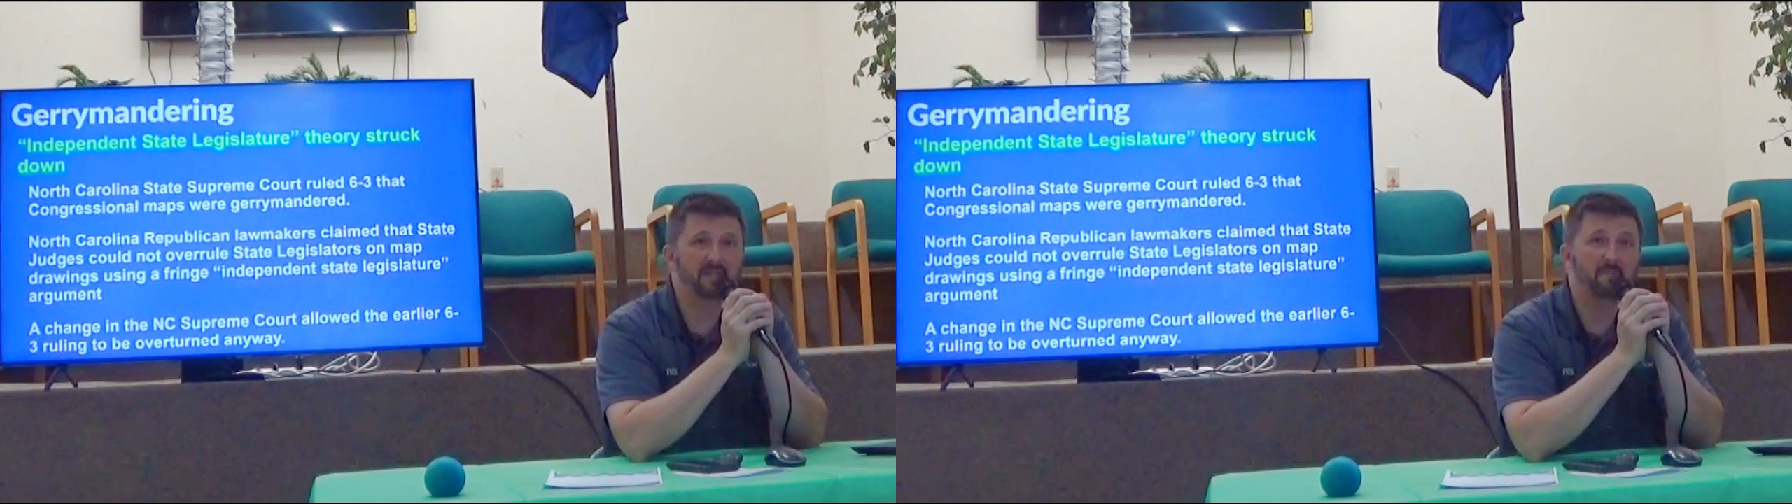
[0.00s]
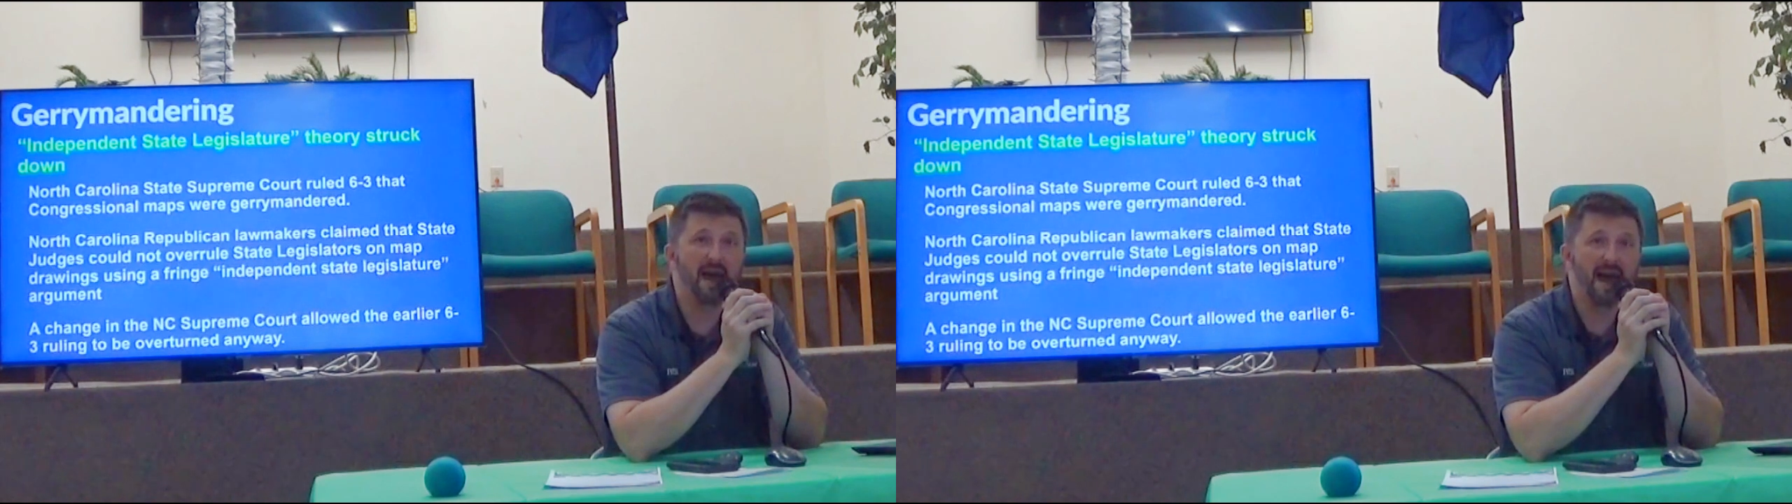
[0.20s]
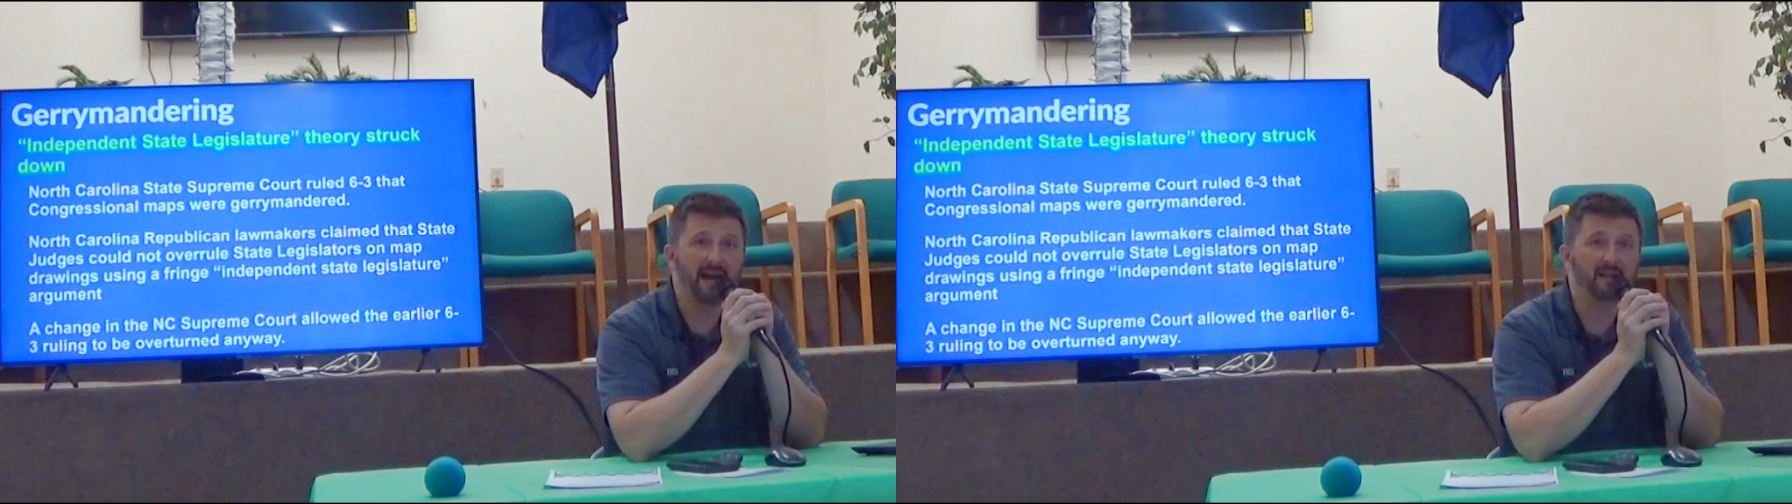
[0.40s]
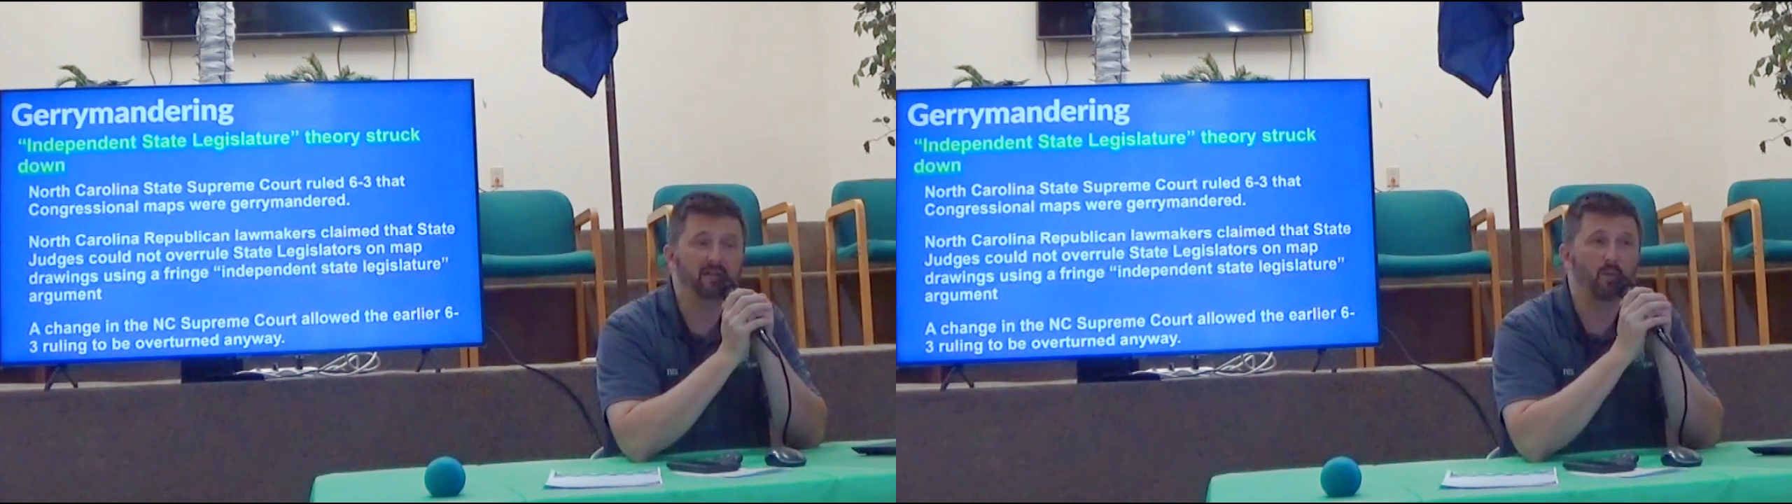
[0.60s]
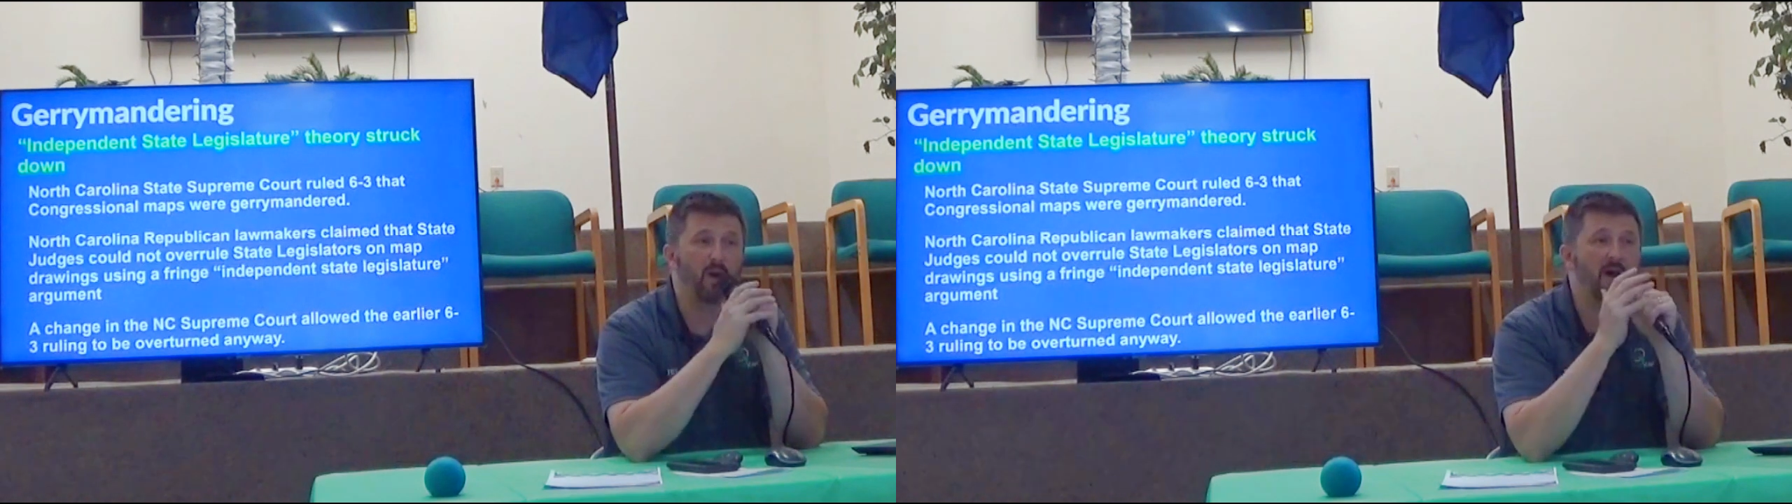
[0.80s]
mixed bag.
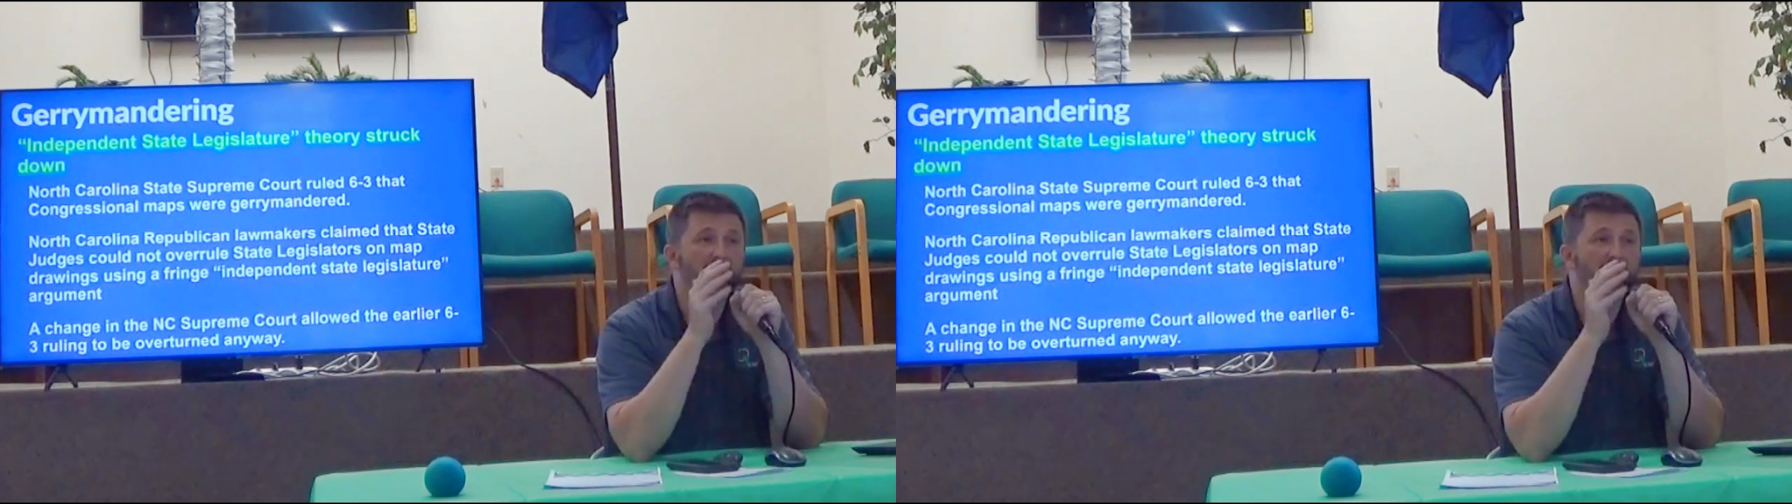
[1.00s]
So while